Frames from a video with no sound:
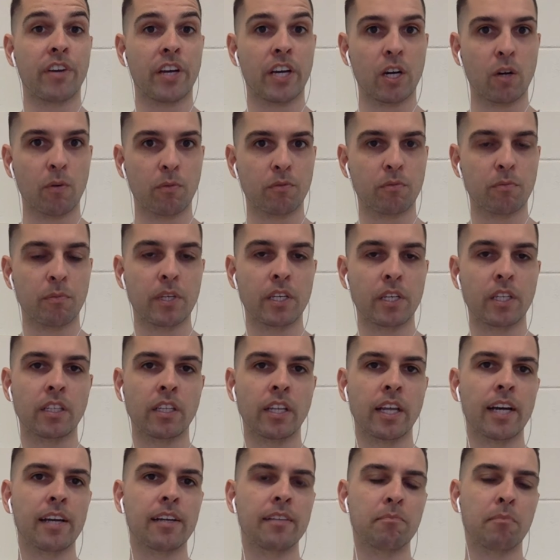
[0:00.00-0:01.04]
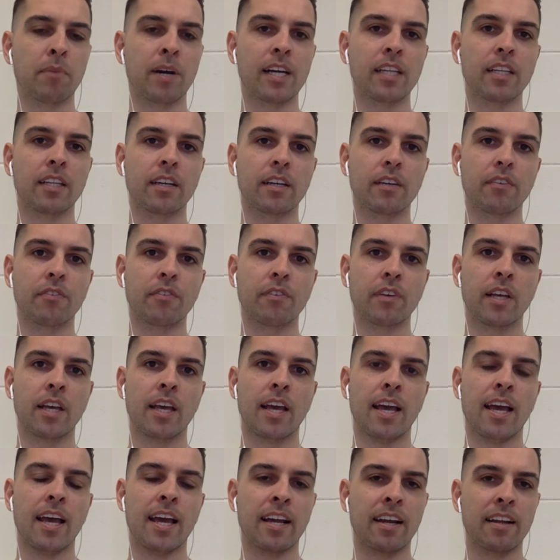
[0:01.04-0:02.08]
helped me in my life,
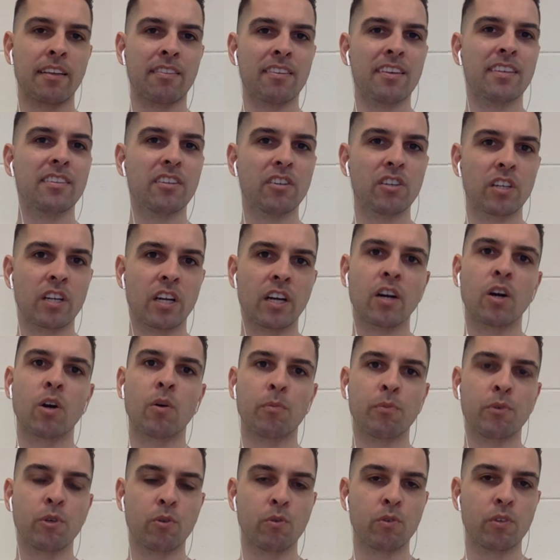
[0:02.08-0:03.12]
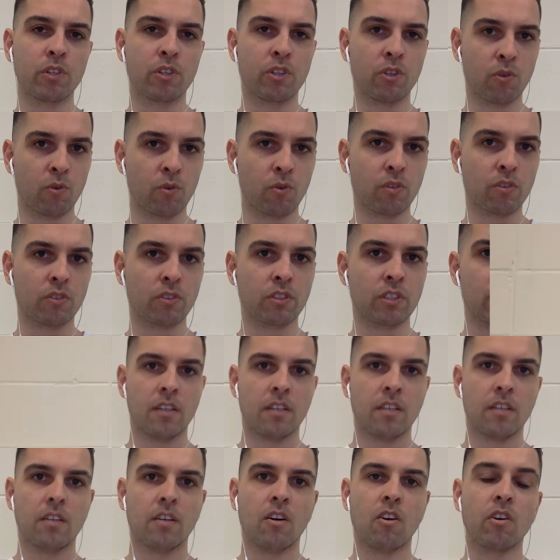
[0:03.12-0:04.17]
and I think they're going to help you in yours.
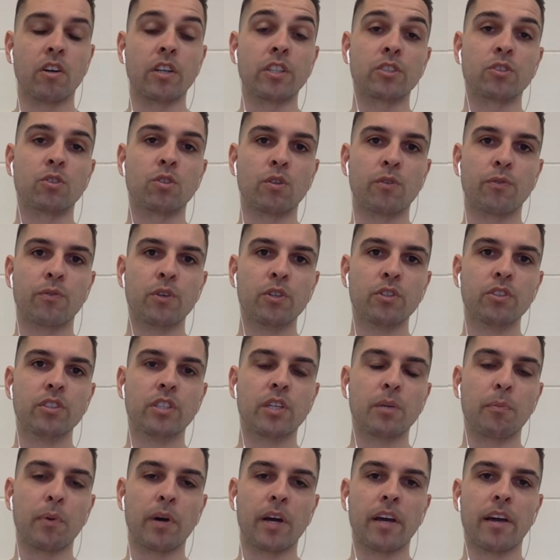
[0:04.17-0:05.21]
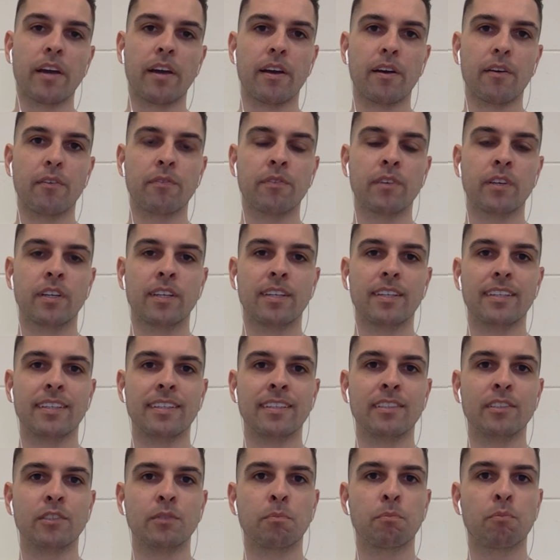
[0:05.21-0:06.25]
All right, so the first tip I have
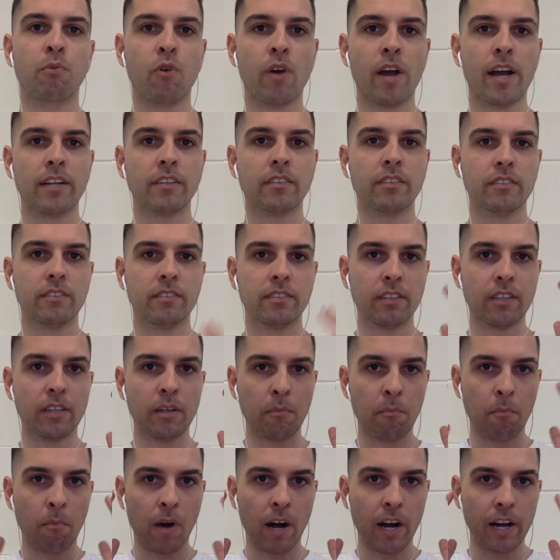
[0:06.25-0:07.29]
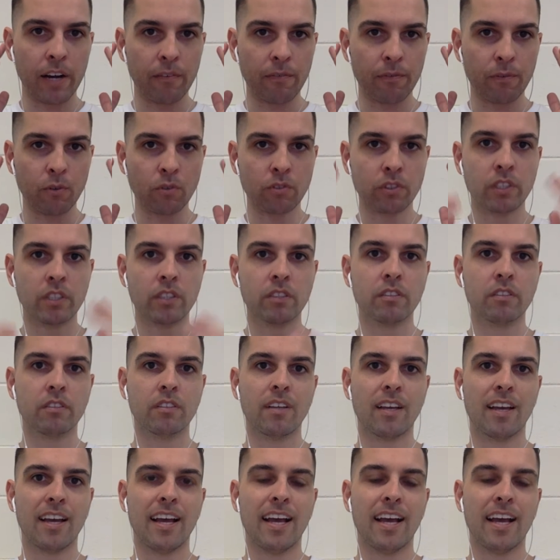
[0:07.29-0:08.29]
is practicing mindfulness